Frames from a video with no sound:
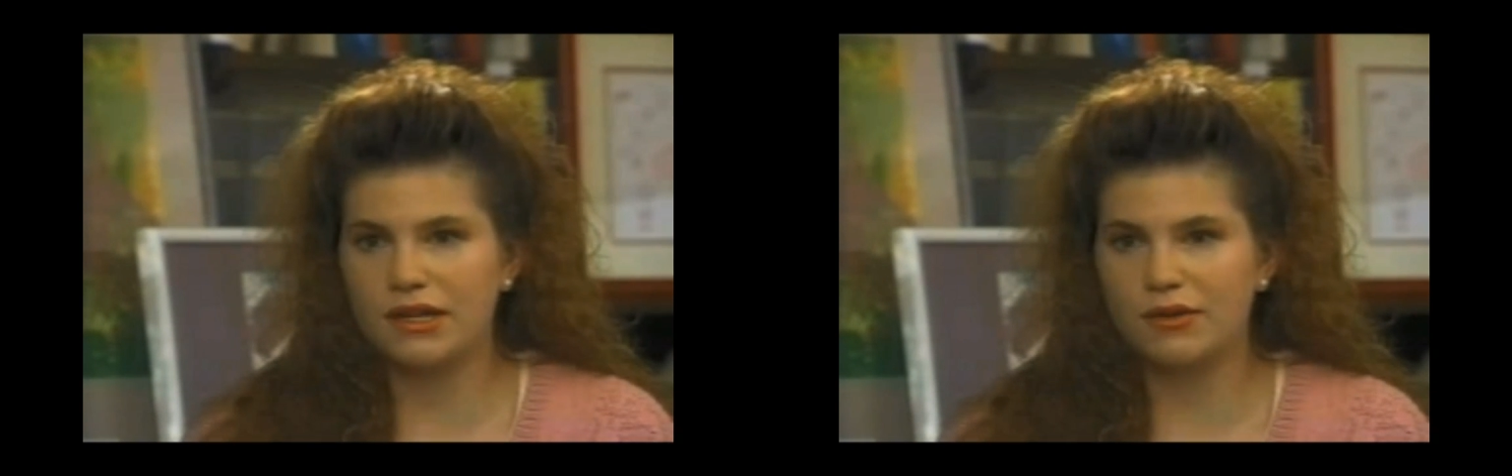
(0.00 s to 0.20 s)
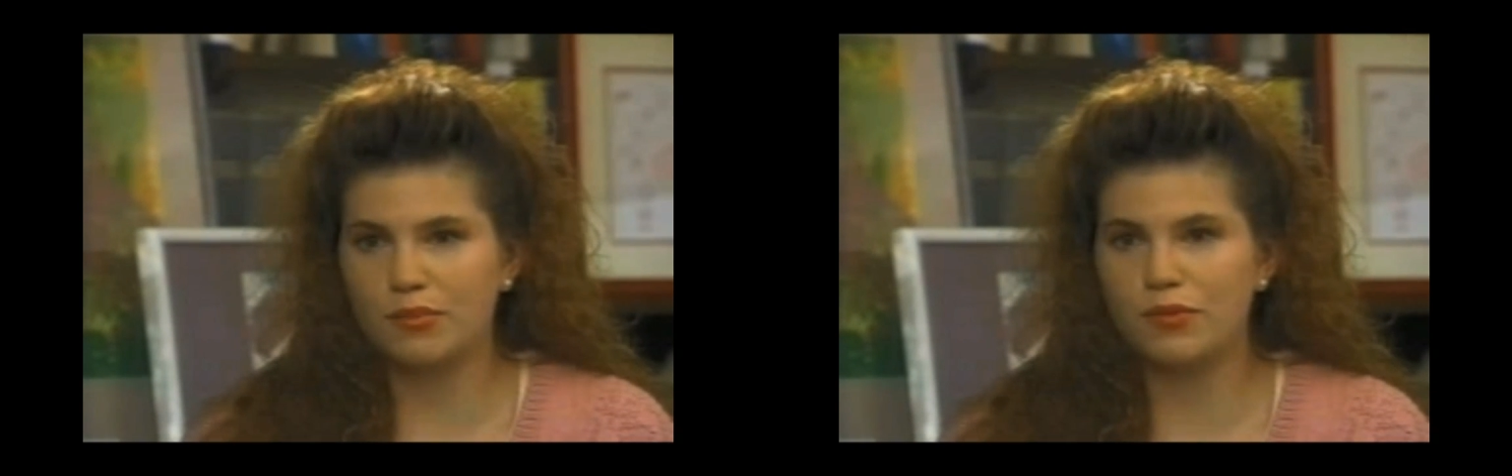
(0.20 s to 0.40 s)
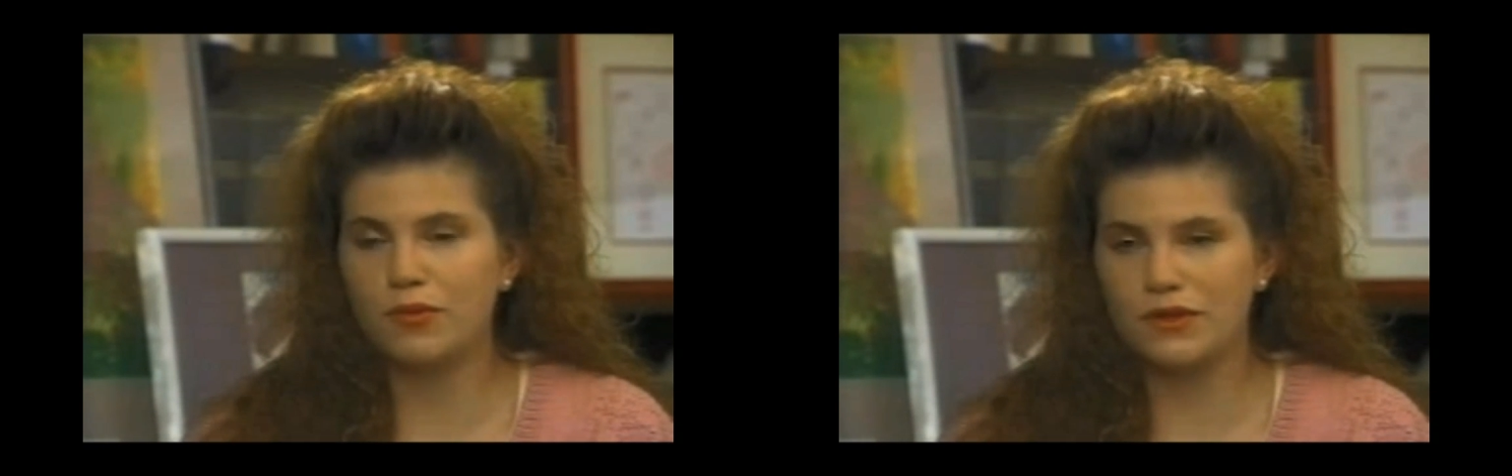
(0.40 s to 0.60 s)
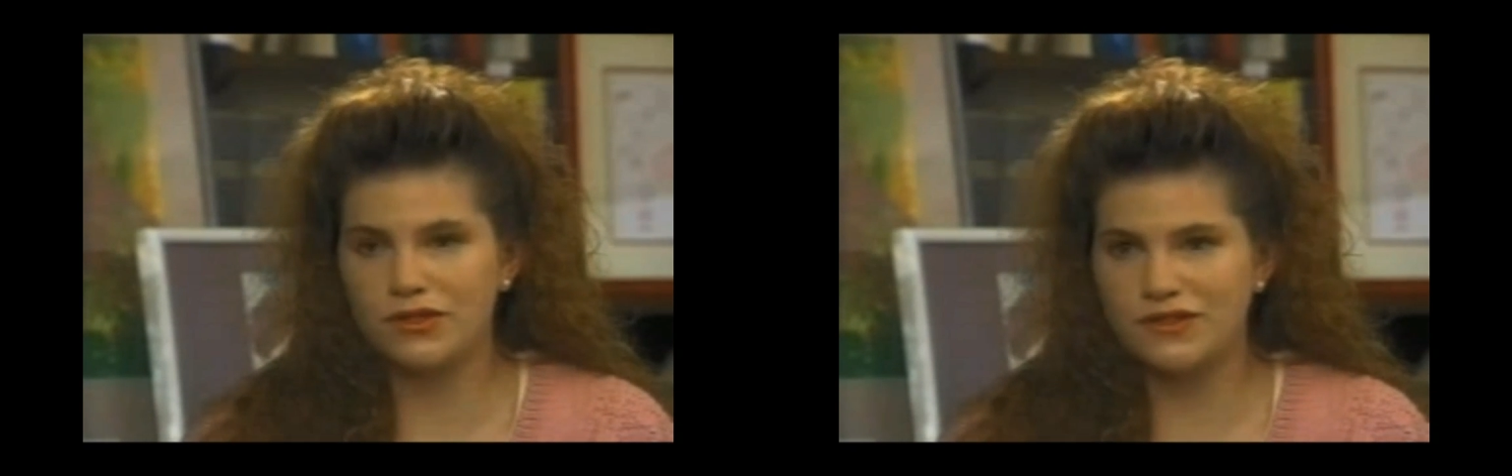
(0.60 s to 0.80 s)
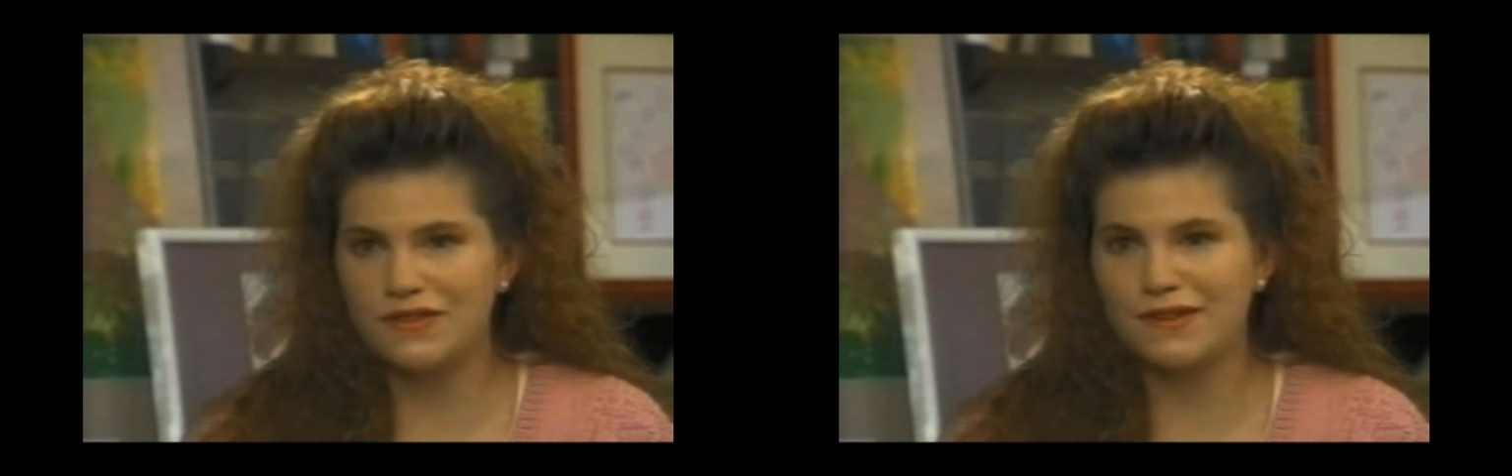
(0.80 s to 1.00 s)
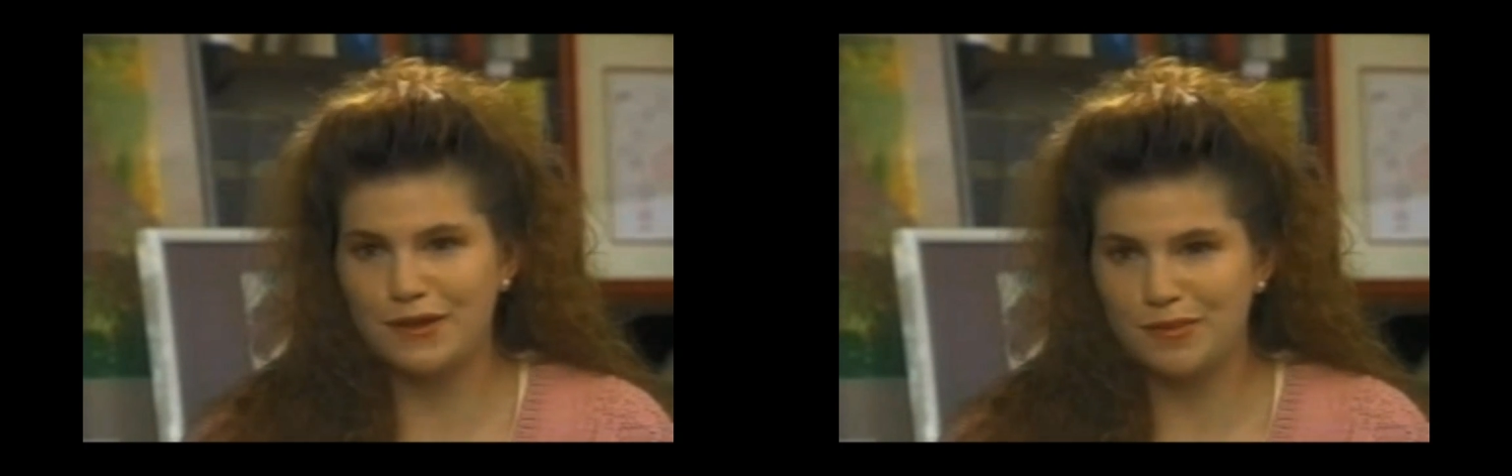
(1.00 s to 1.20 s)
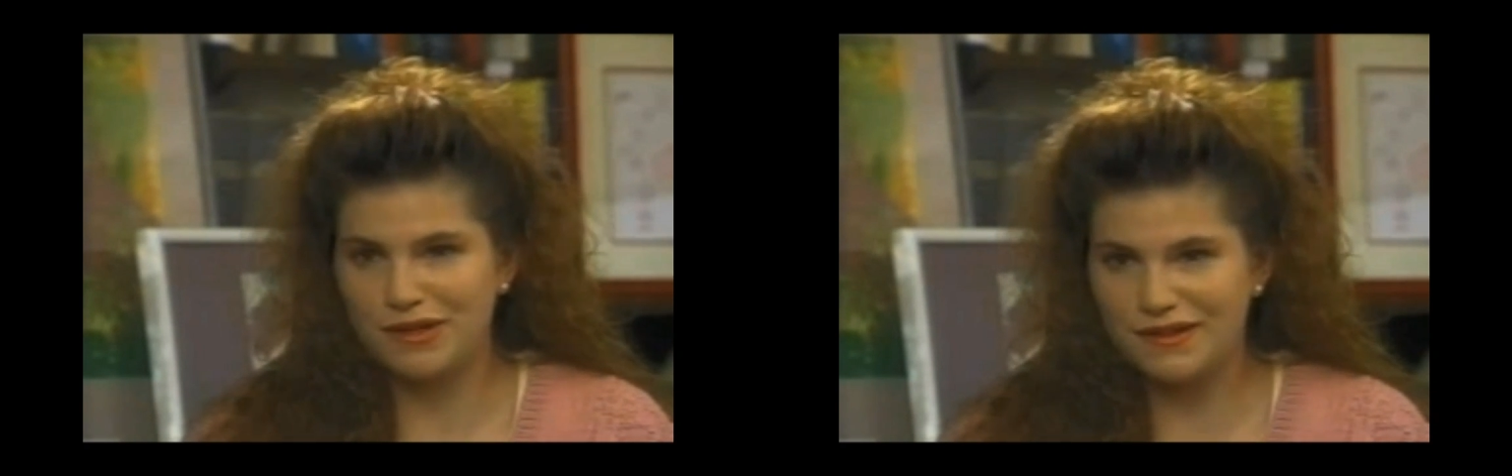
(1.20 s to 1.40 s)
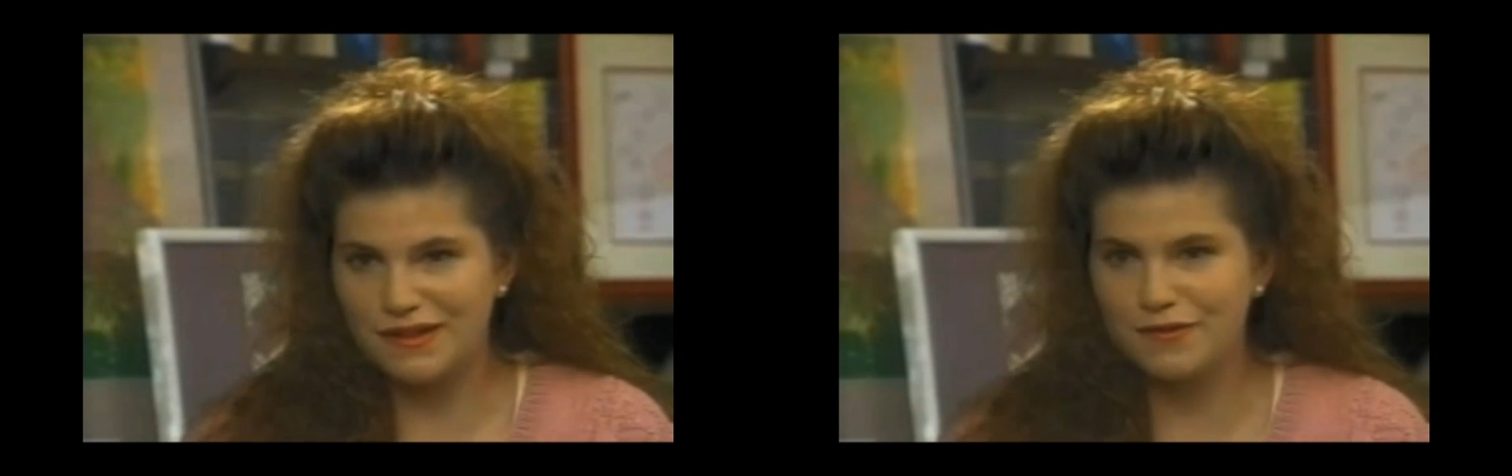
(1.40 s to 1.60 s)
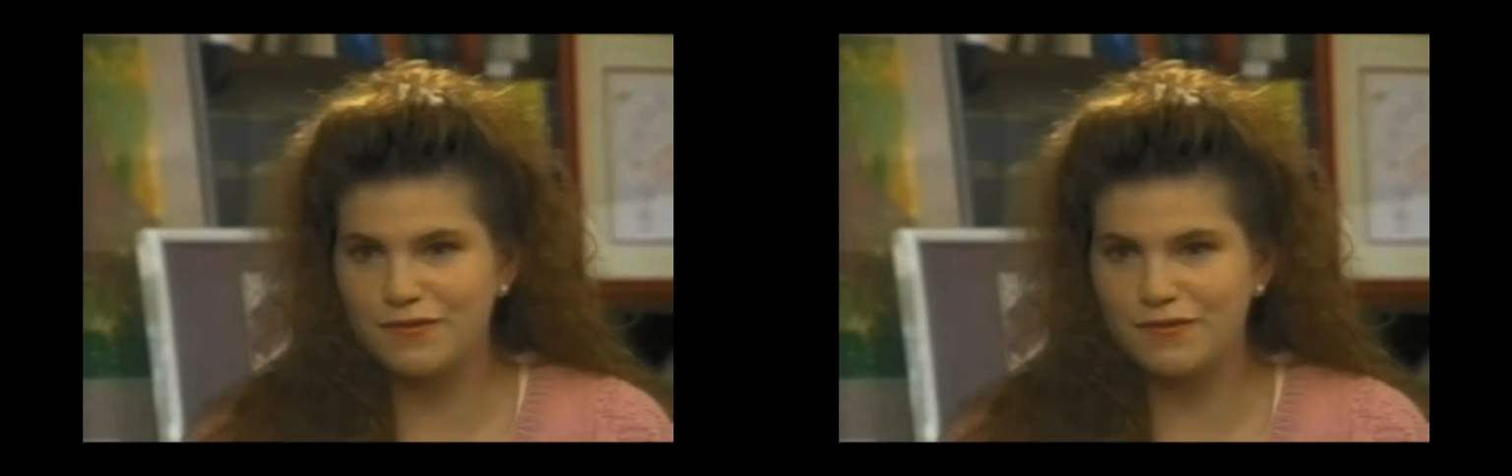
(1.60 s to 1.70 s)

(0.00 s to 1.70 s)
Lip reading: and he'll push the limits as